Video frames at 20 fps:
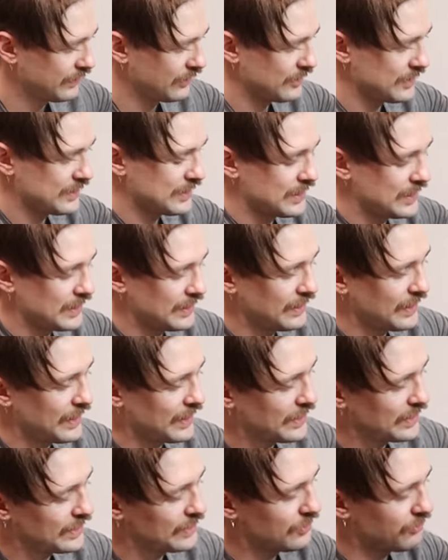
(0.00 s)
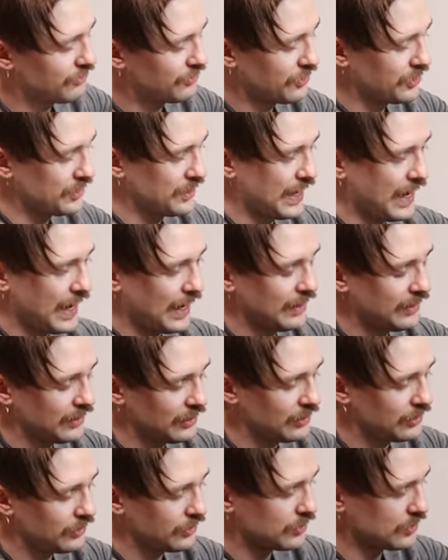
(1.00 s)
there is a nice front
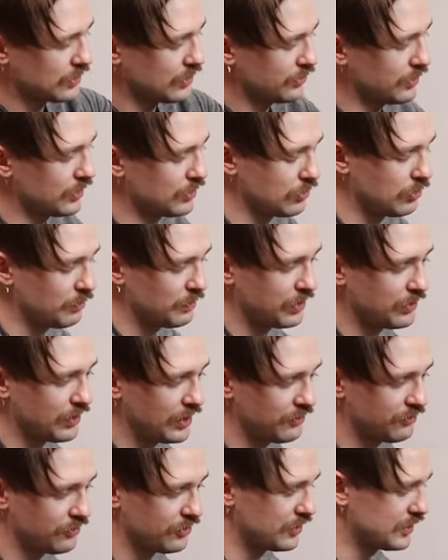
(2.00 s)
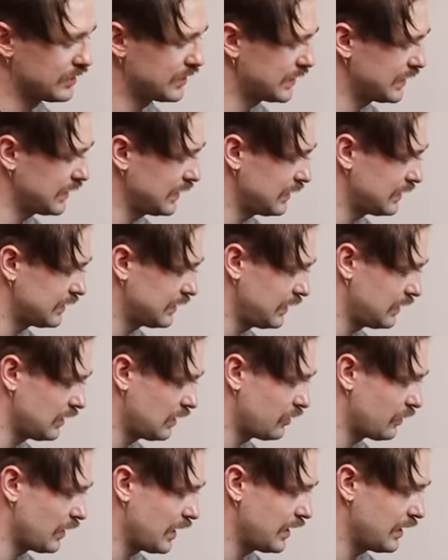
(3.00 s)
handle, so this will be great for
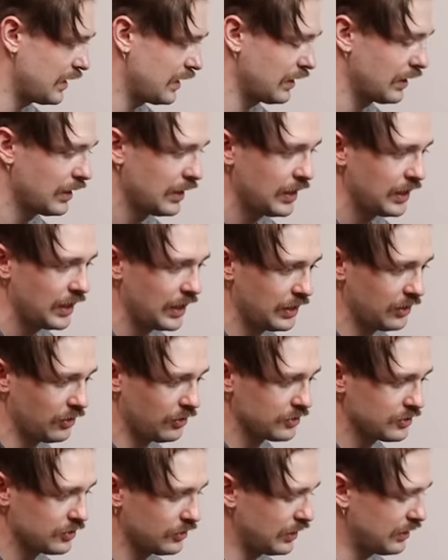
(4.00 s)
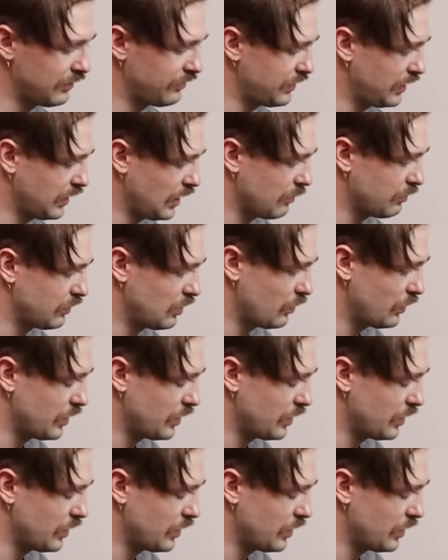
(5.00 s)
seated riding and also lifting up the